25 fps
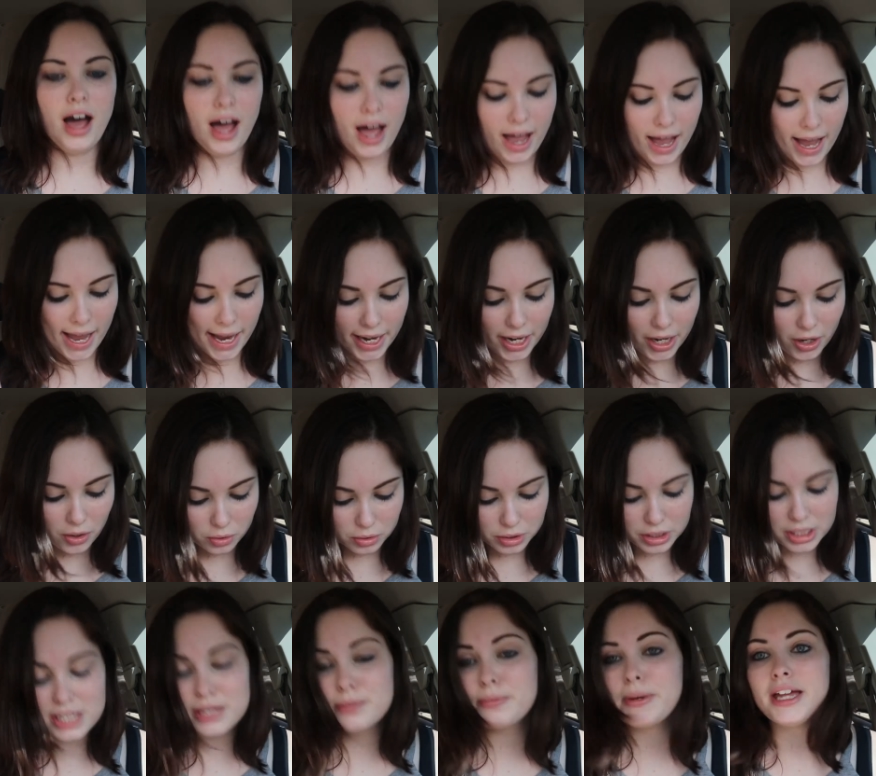I
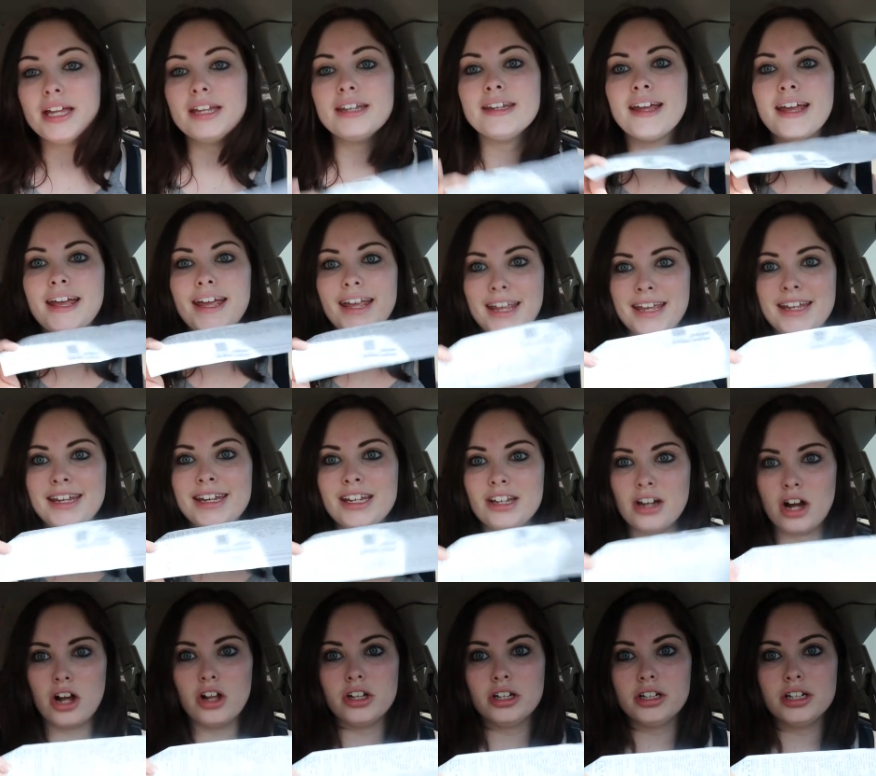only spent
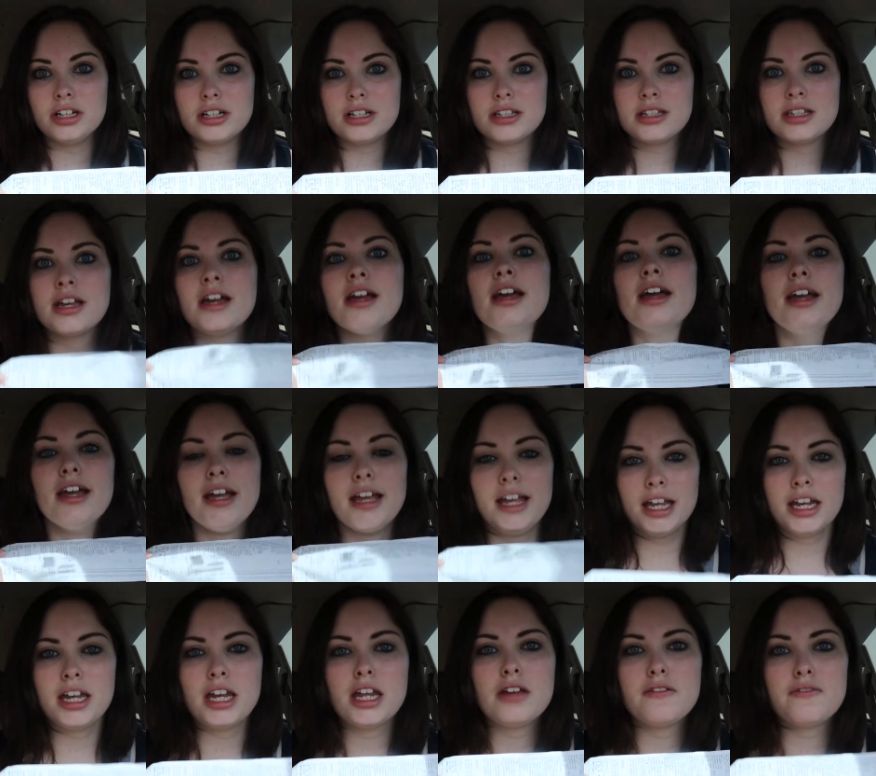
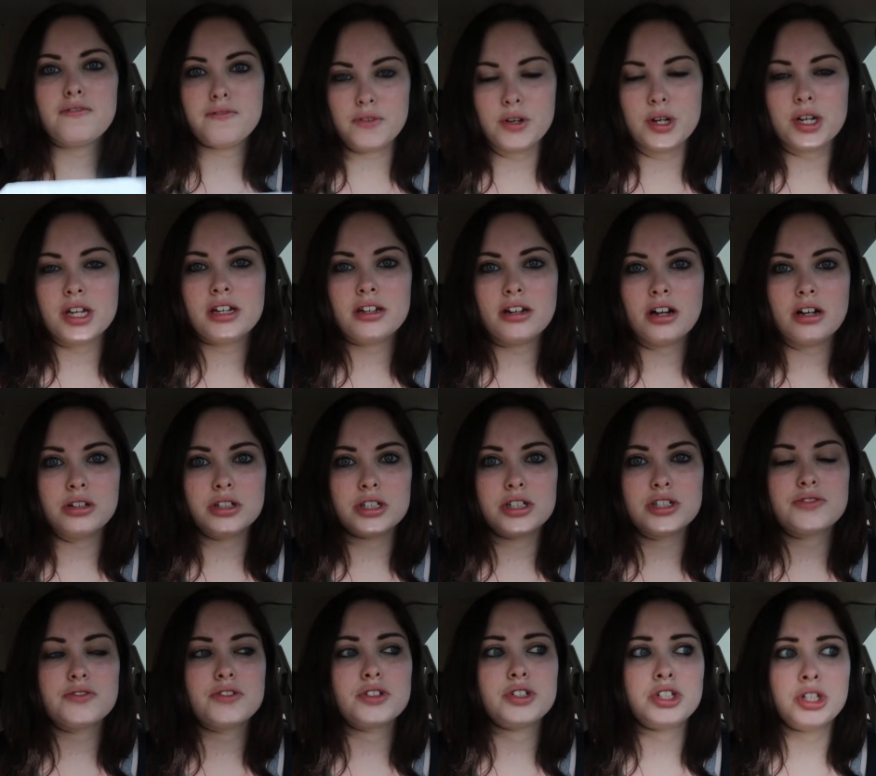$80. 80 freaking
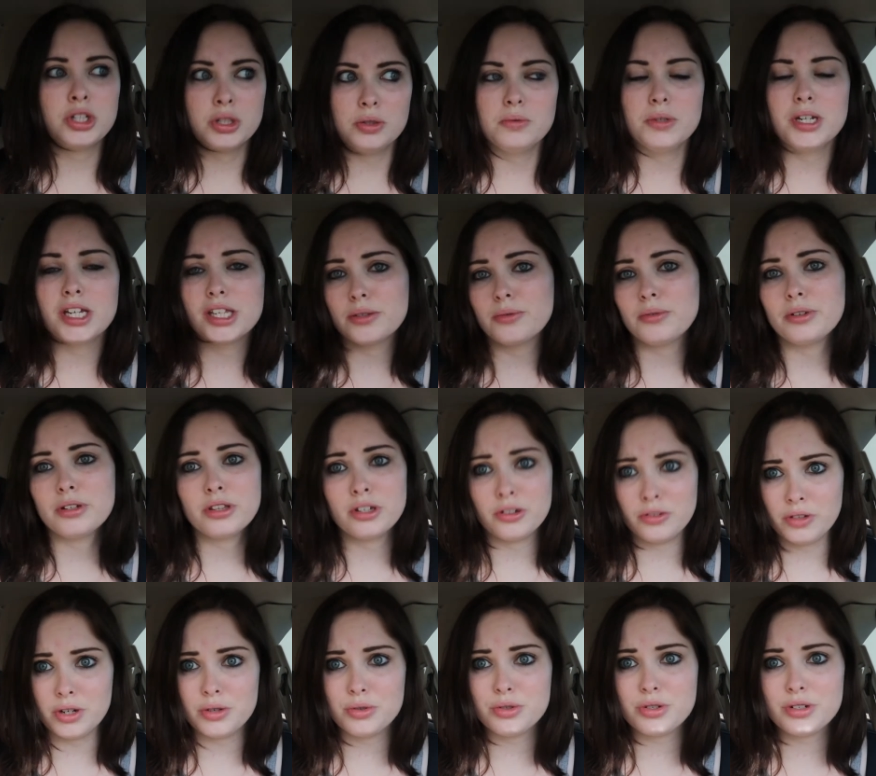dollars for two weeks worth
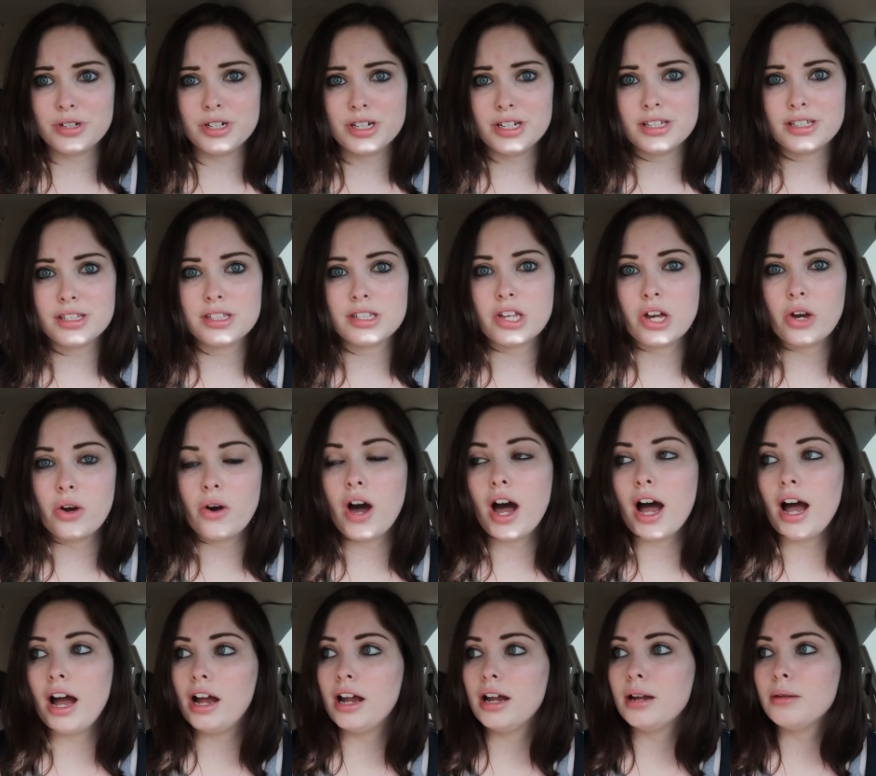of groceries. So
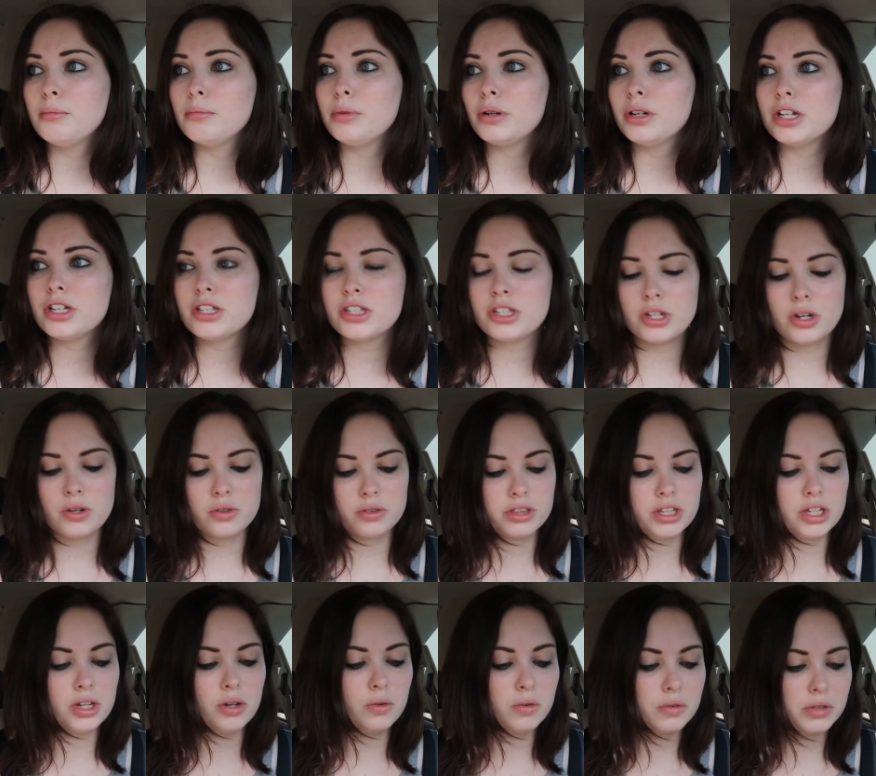I'm pretty
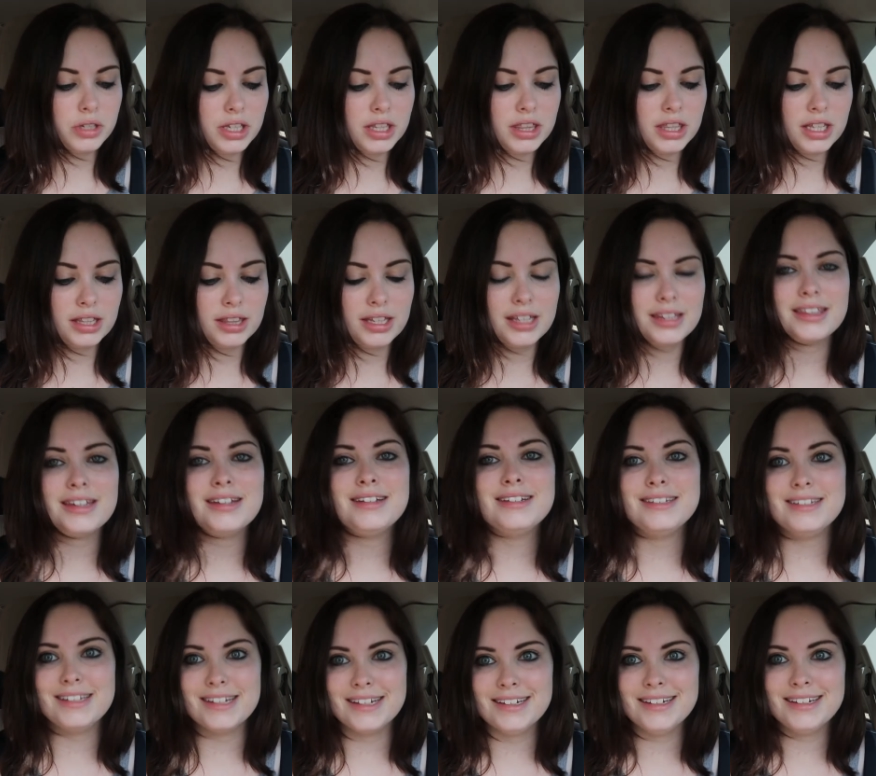stoked. The only thing that they
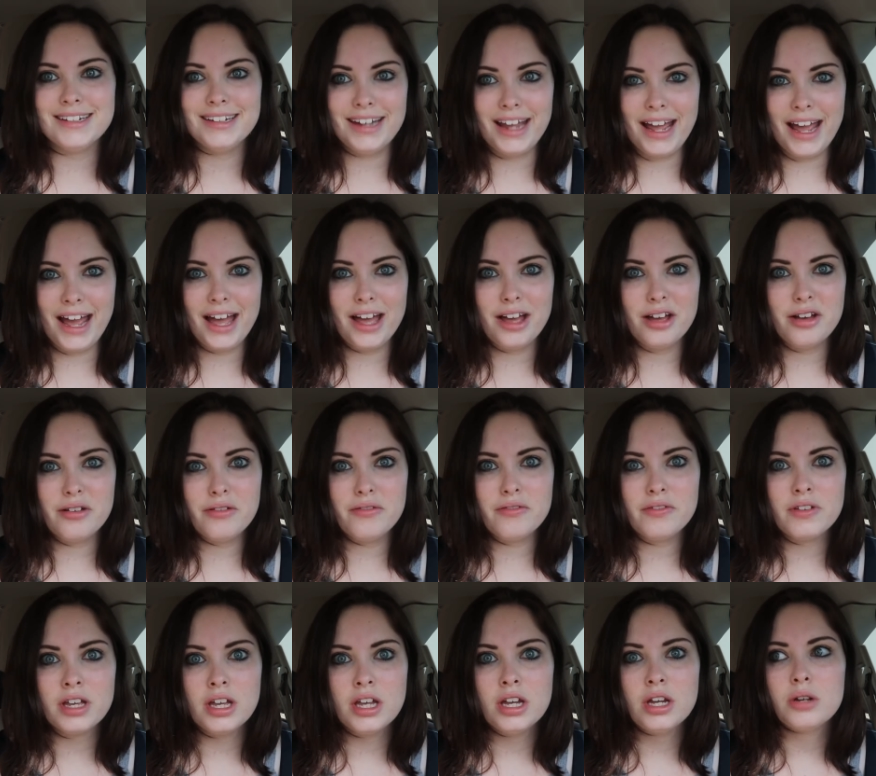didn't
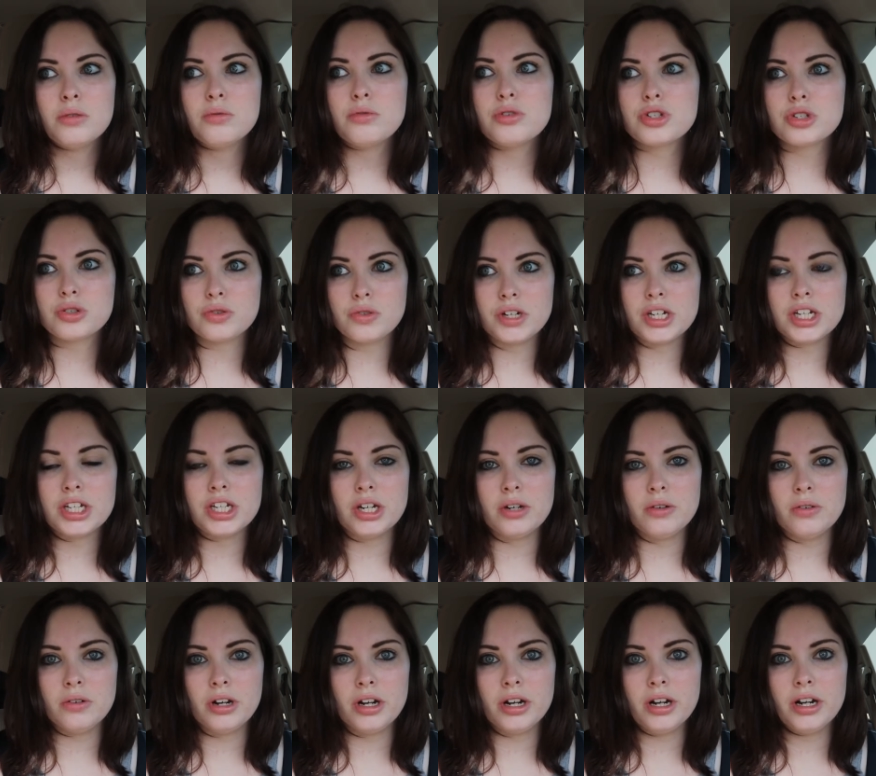have was Greek
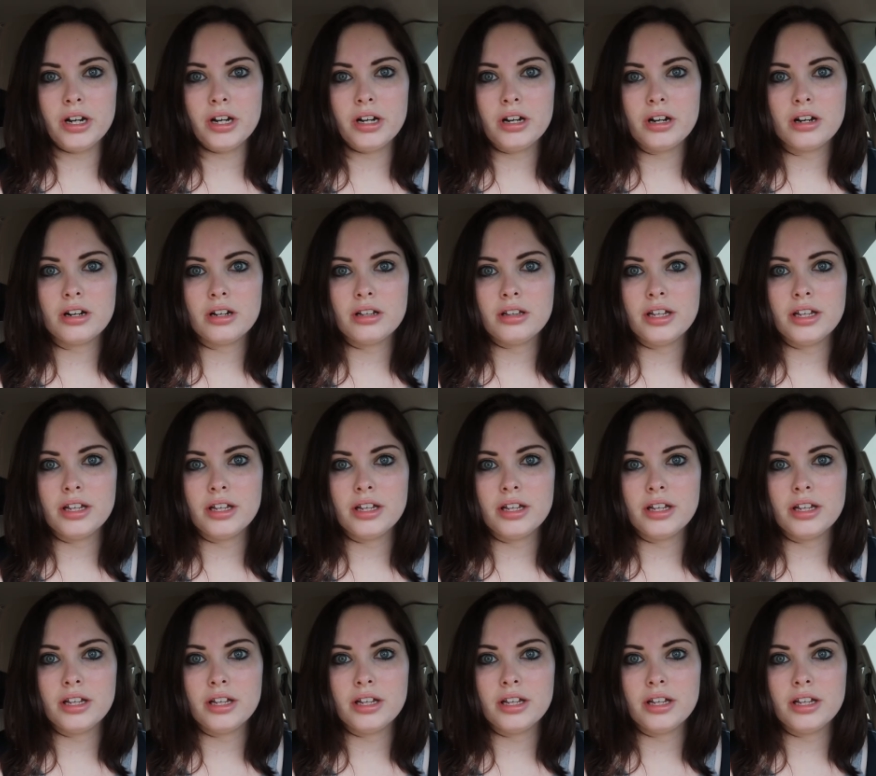yogurt